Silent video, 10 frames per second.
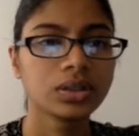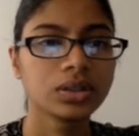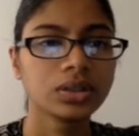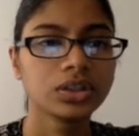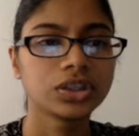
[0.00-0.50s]

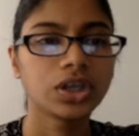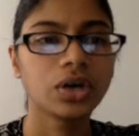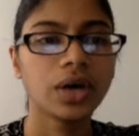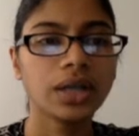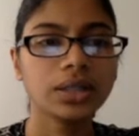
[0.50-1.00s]
So
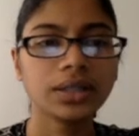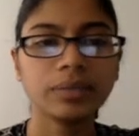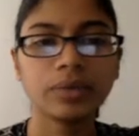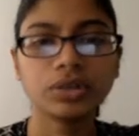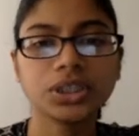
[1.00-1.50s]
I looked in
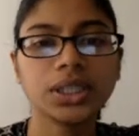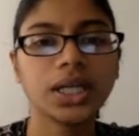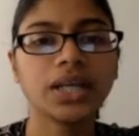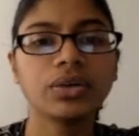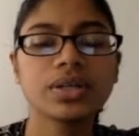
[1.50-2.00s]
motion and I
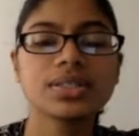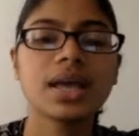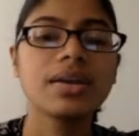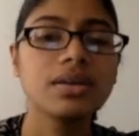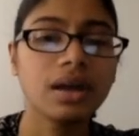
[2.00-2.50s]
noticed that
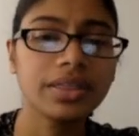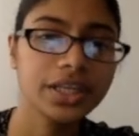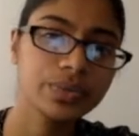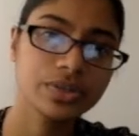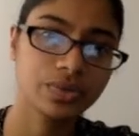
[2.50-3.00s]
nothing
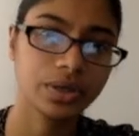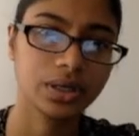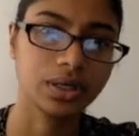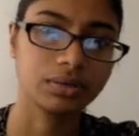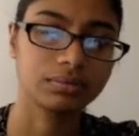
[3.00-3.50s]
was
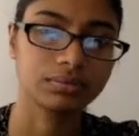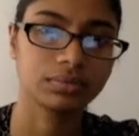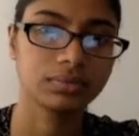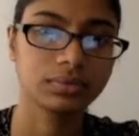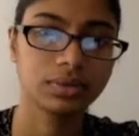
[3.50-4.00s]
working,
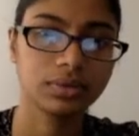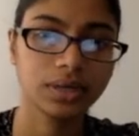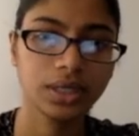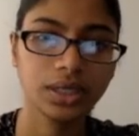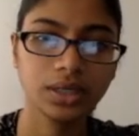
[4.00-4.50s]

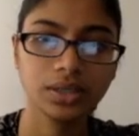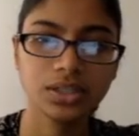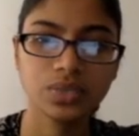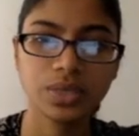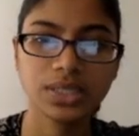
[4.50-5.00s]
right? It just
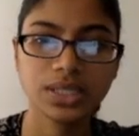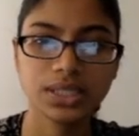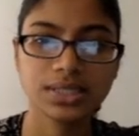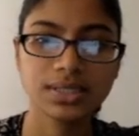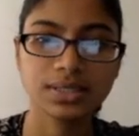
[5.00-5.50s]
wasn't
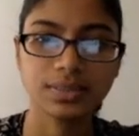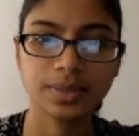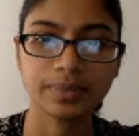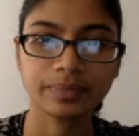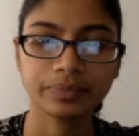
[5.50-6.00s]
listening to me.
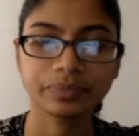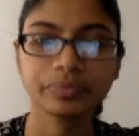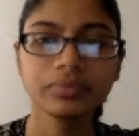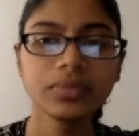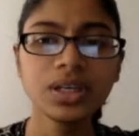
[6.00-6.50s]

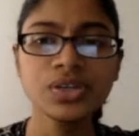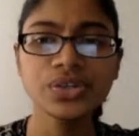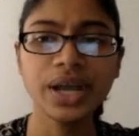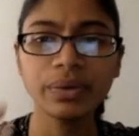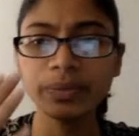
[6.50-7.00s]
So
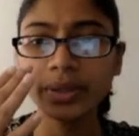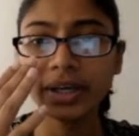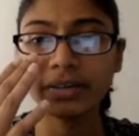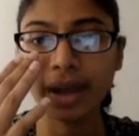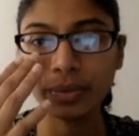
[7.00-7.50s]
now I want to play
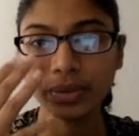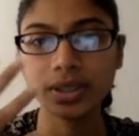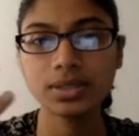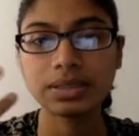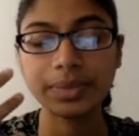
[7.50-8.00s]
around with
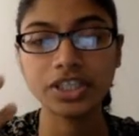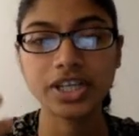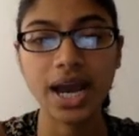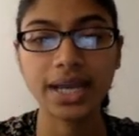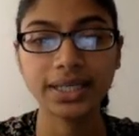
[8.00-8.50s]
it to make sure
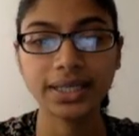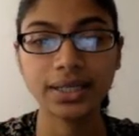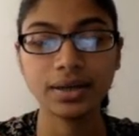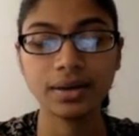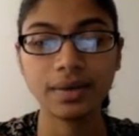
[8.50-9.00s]
I can